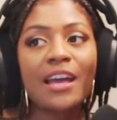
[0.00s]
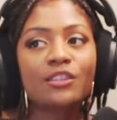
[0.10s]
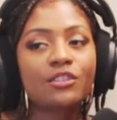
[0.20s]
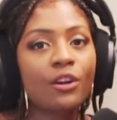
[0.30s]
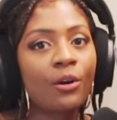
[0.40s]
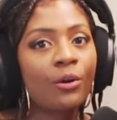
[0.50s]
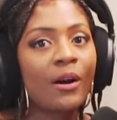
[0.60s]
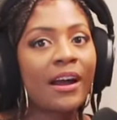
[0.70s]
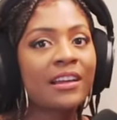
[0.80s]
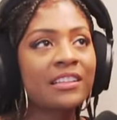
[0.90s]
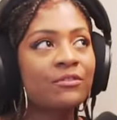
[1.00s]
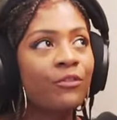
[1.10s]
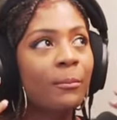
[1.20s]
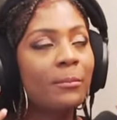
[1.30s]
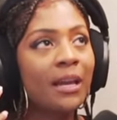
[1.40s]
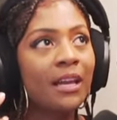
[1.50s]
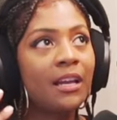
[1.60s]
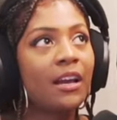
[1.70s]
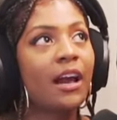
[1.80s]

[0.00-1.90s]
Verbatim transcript: So, for me,